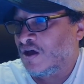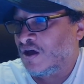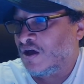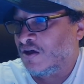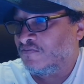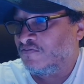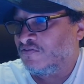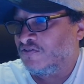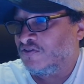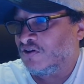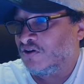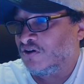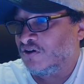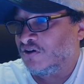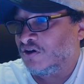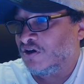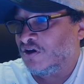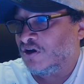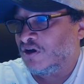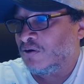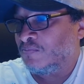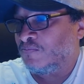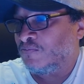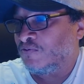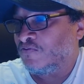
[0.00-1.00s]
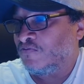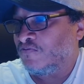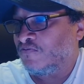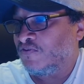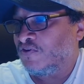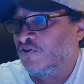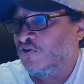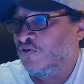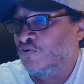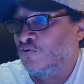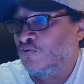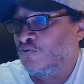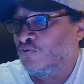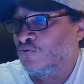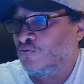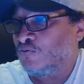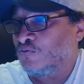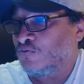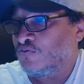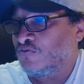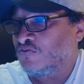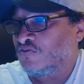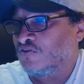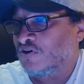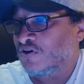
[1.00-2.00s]
I've done
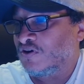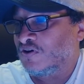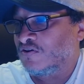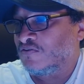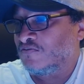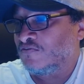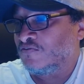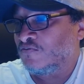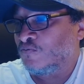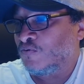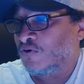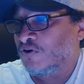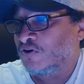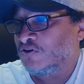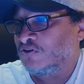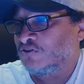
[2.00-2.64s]
reviews of one